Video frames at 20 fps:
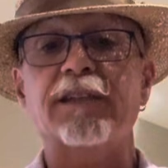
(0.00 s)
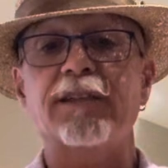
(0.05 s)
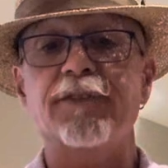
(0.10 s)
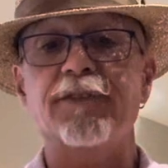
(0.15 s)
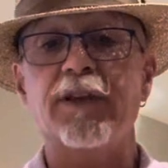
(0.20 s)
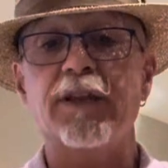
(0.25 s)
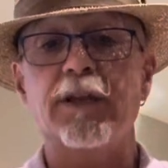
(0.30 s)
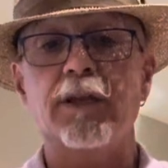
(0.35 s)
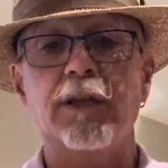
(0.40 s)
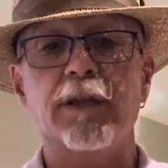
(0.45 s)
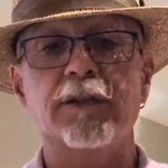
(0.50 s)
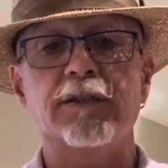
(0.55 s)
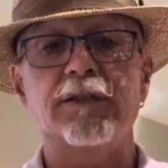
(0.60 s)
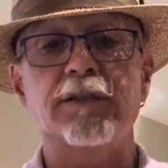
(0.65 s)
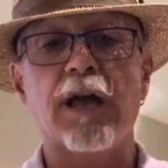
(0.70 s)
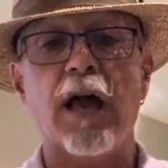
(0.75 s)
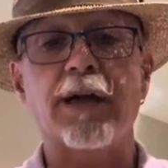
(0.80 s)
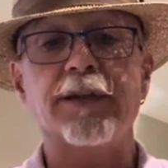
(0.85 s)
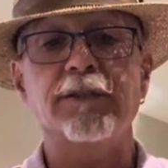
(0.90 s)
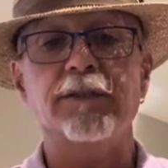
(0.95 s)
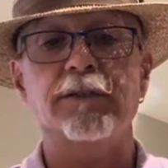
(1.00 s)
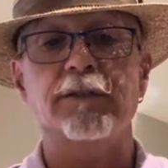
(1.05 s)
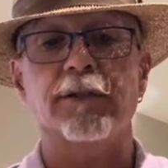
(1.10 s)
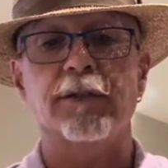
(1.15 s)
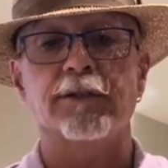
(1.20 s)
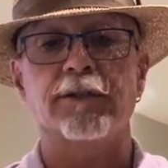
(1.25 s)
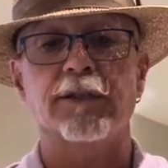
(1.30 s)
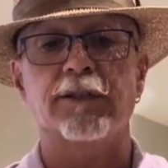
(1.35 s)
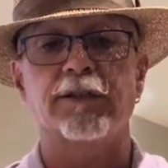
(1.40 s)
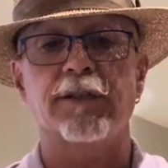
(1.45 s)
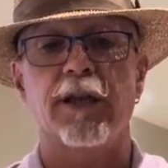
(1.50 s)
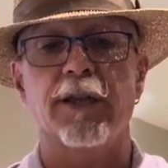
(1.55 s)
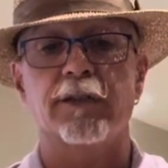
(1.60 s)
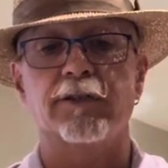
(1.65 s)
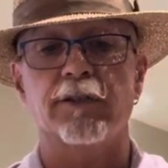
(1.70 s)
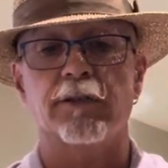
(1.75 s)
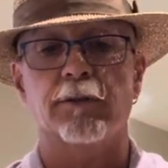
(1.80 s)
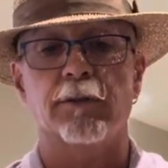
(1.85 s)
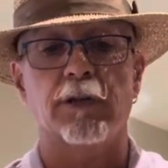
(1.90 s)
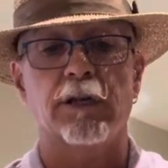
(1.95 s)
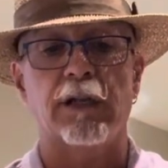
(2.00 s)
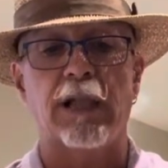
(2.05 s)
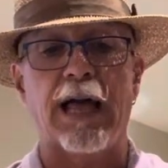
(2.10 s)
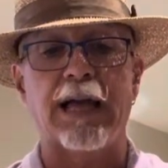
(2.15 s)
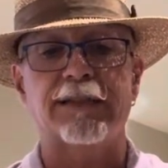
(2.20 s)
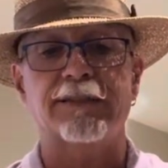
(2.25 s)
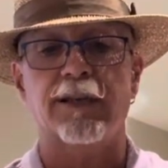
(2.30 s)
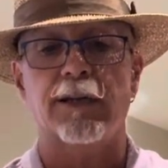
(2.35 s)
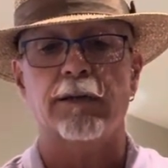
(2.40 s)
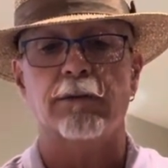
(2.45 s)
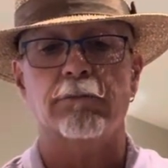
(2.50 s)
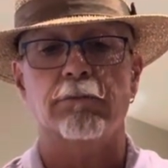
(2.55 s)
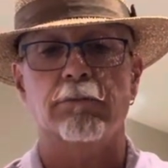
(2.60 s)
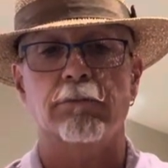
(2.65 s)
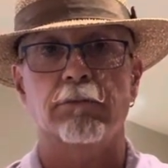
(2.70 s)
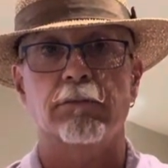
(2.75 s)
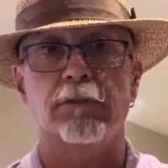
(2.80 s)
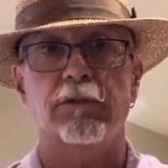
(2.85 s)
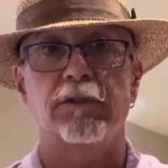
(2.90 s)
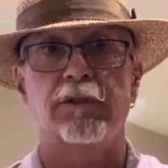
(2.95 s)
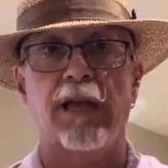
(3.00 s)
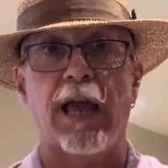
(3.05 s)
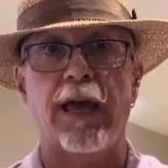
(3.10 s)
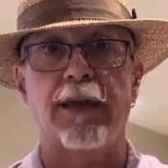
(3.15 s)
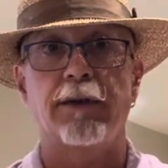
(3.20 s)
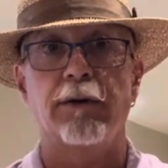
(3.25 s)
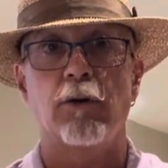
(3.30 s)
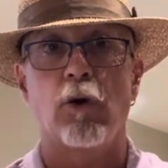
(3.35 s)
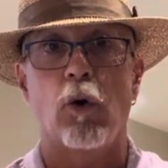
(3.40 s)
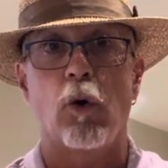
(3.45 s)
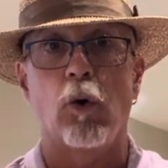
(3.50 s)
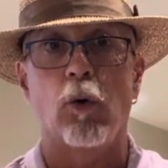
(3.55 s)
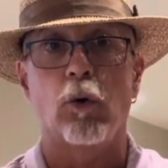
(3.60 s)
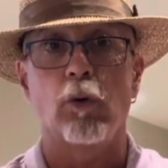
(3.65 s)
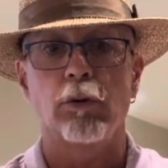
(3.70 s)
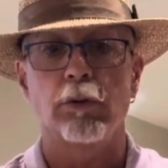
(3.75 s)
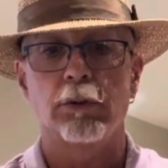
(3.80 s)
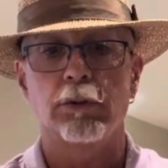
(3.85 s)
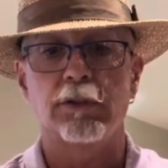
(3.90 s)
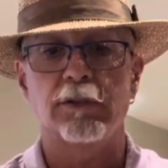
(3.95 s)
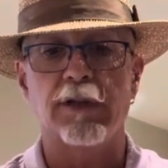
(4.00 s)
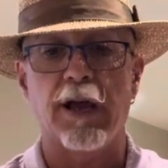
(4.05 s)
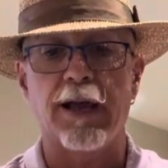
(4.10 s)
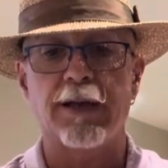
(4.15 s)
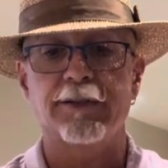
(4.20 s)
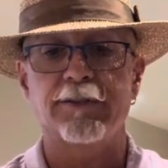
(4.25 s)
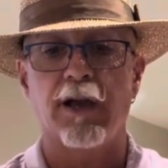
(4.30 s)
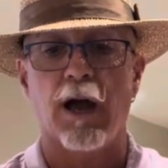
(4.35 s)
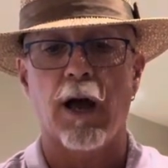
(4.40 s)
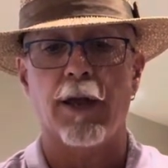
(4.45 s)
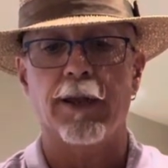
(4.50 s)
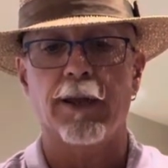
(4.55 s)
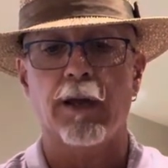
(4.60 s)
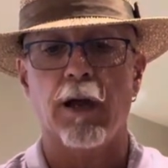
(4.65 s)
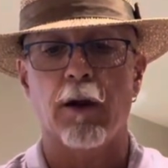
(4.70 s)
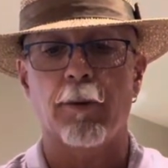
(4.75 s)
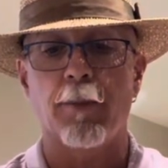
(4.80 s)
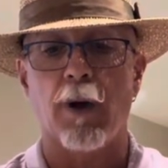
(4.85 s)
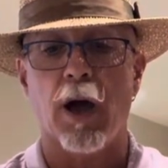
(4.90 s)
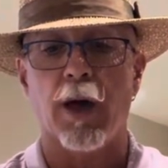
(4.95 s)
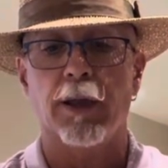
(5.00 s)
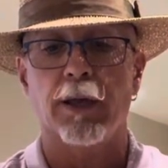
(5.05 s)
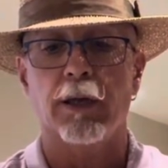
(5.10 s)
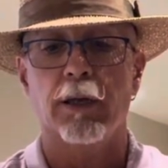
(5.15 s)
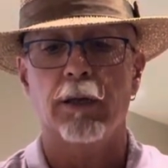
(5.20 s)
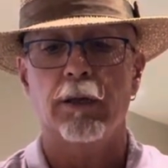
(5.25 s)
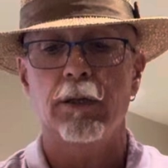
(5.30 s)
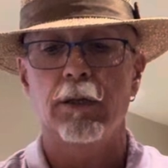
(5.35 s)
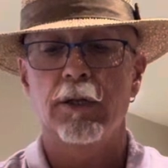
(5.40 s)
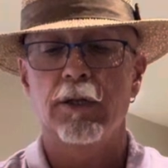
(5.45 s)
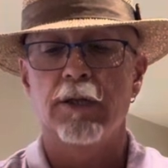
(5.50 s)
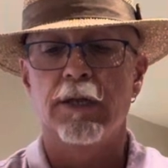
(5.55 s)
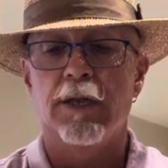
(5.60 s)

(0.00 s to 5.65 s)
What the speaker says: of it is nice. As I said, it's a classic 10-hole diatonic harmonica.